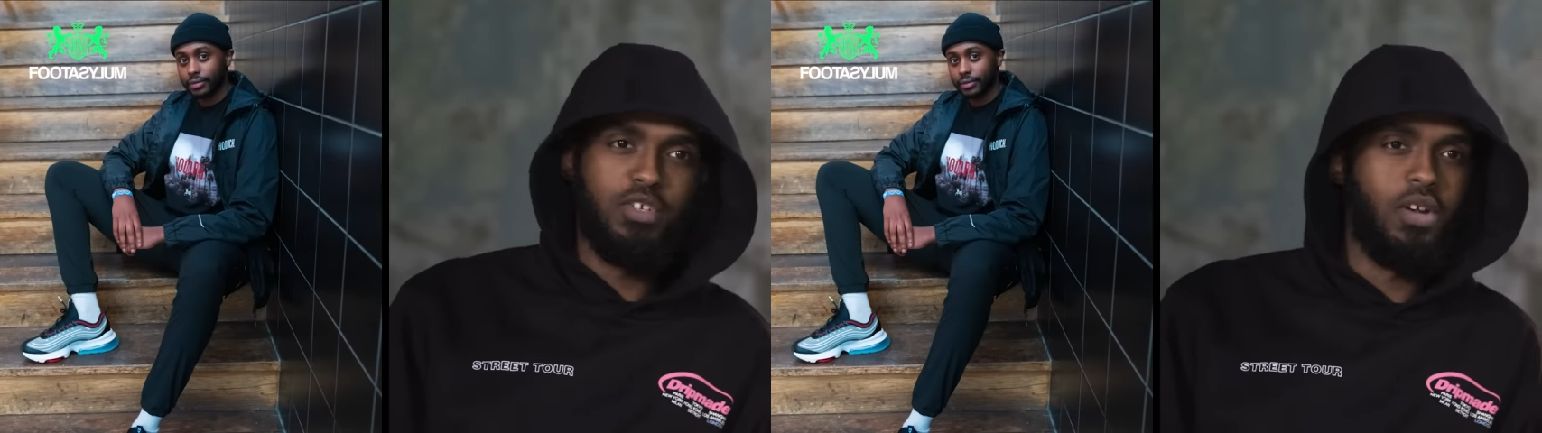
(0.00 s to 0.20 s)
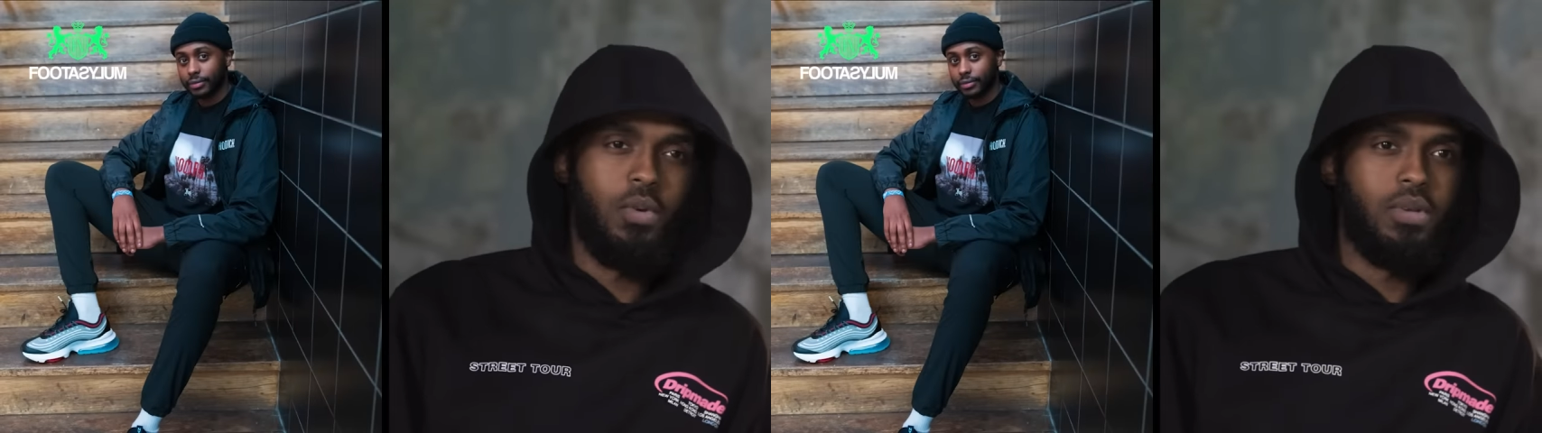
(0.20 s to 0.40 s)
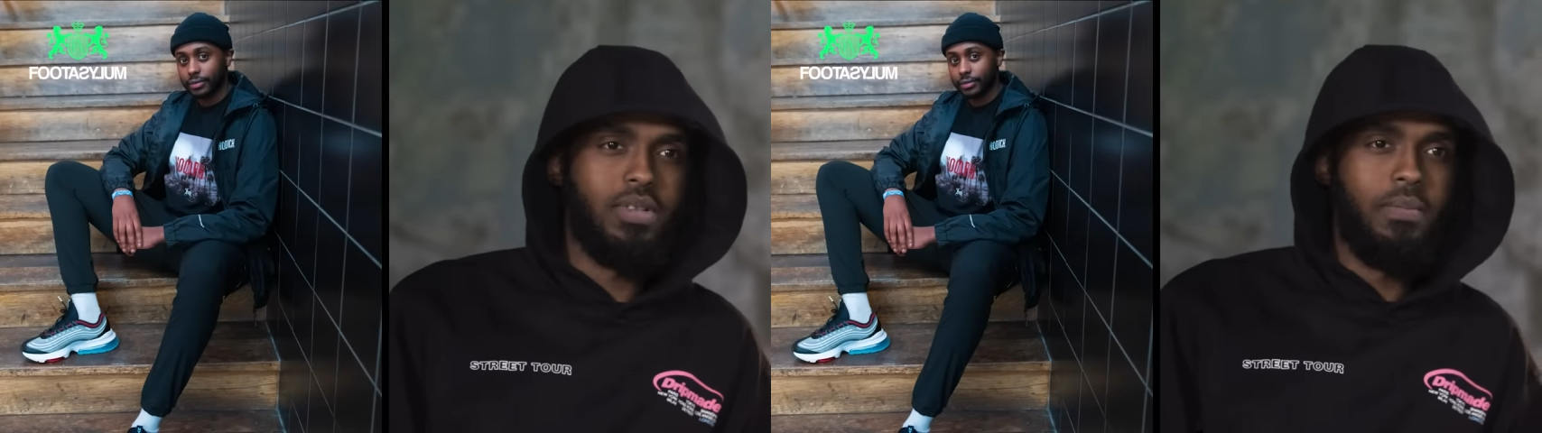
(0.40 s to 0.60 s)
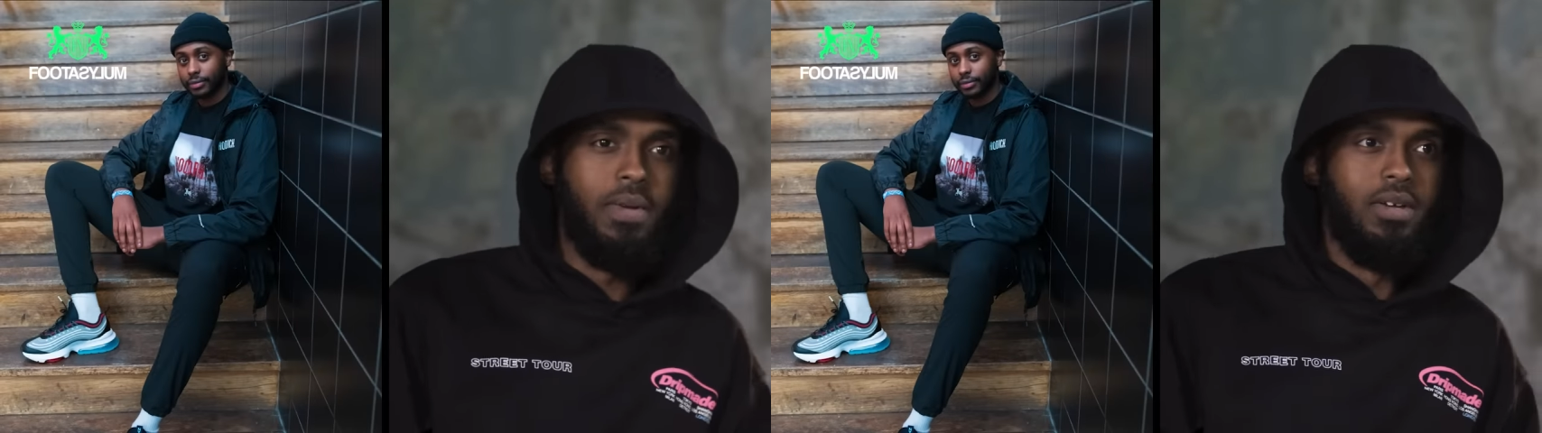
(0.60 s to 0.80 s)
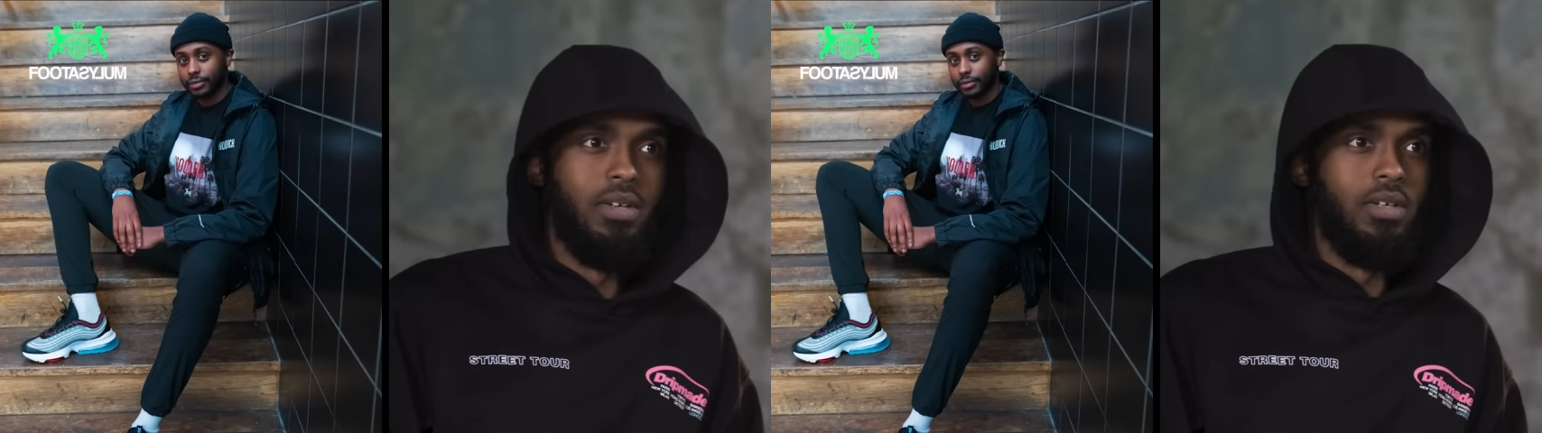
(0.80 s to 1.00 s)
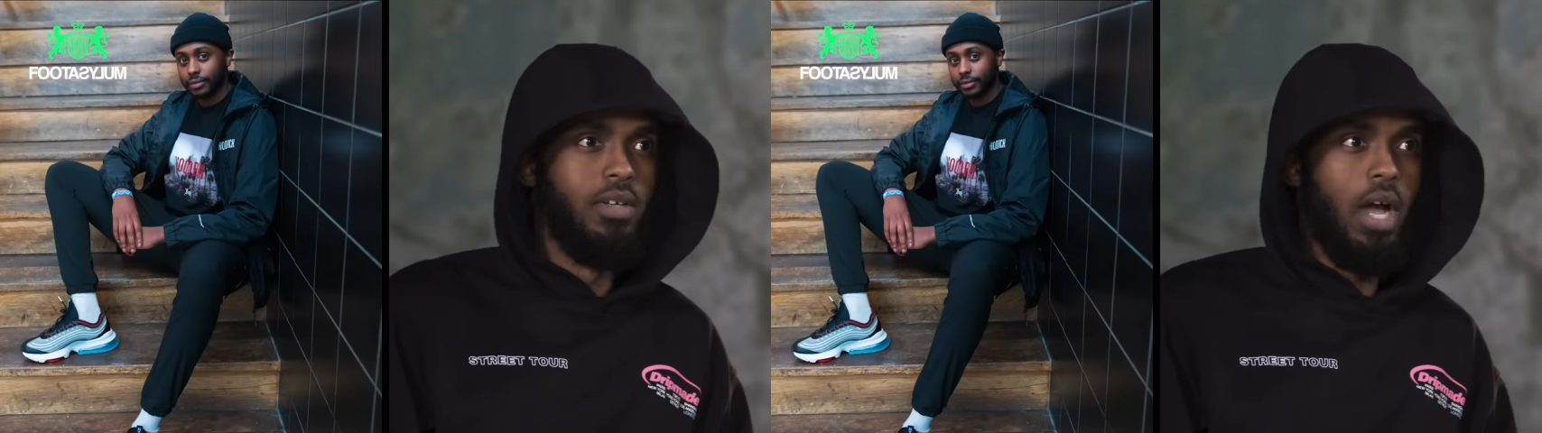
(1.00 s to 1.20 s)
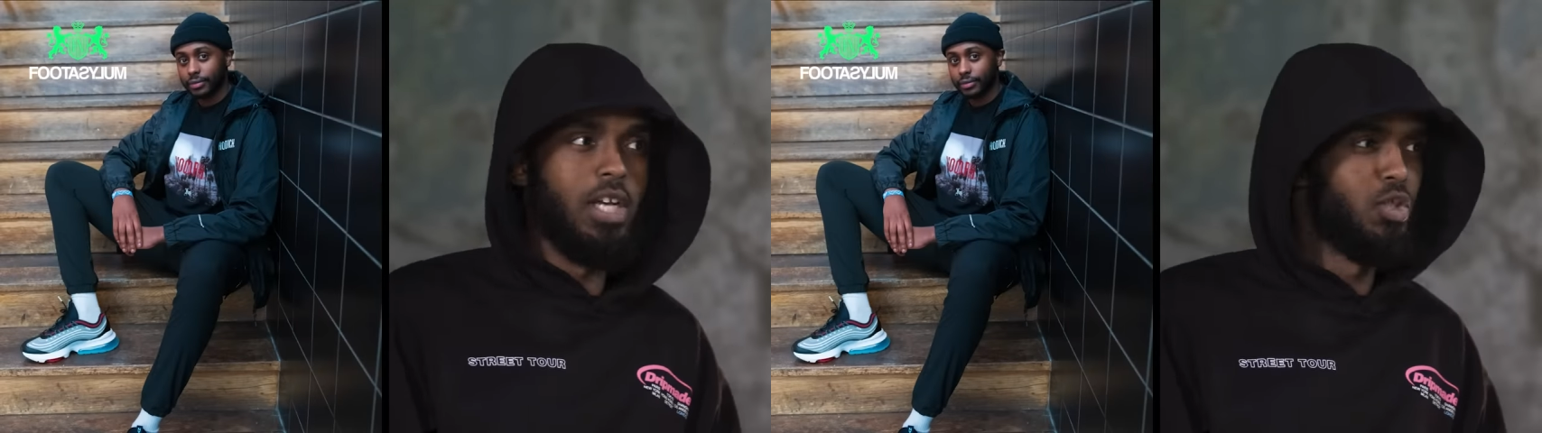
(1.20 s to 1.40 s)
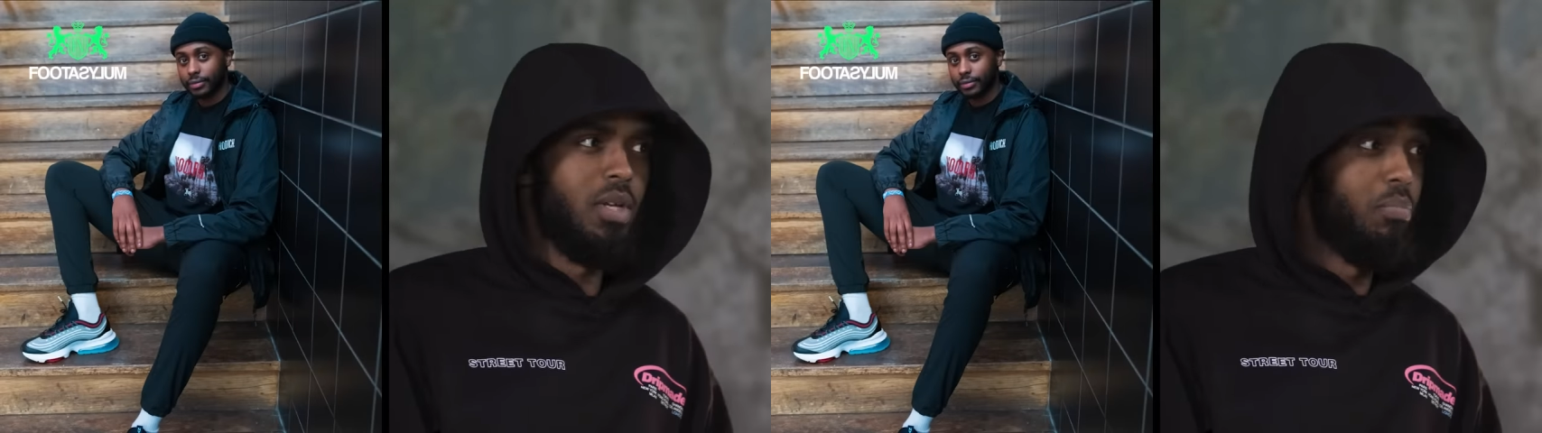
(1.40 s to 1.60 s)
Speaker 1: for Sharky all the time. You oh. wish. I
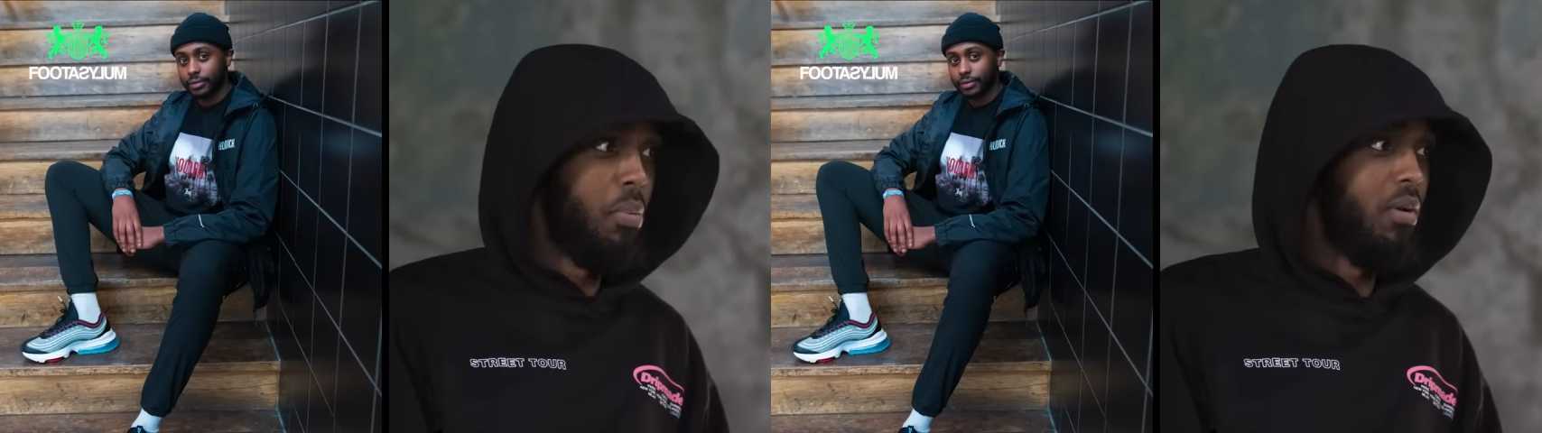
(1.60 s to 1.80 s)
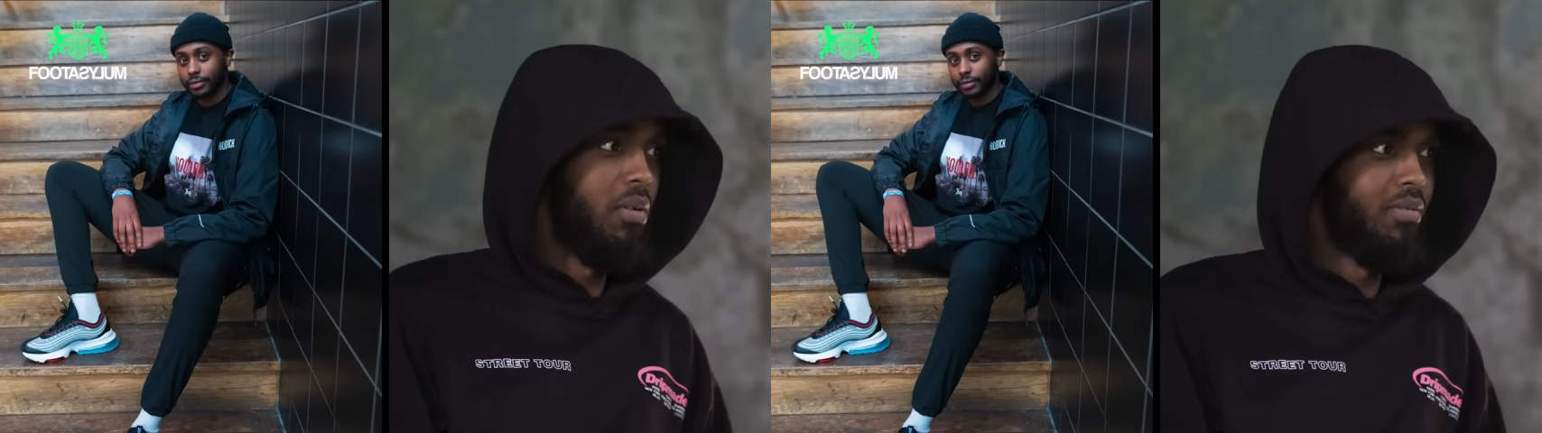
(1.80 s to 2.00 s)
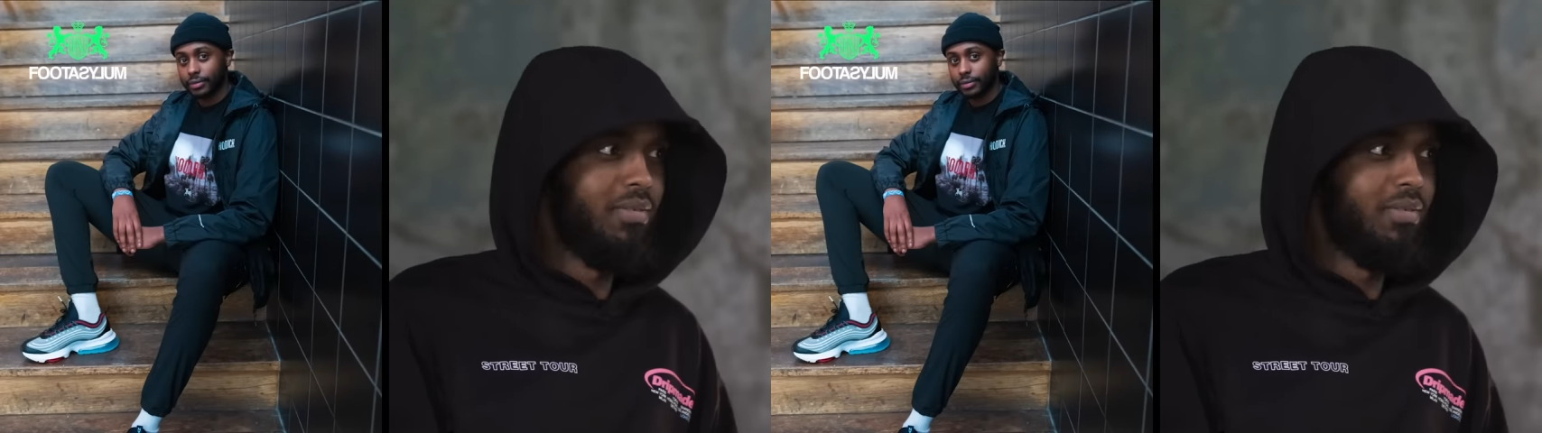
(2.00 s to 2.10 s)
swear you look like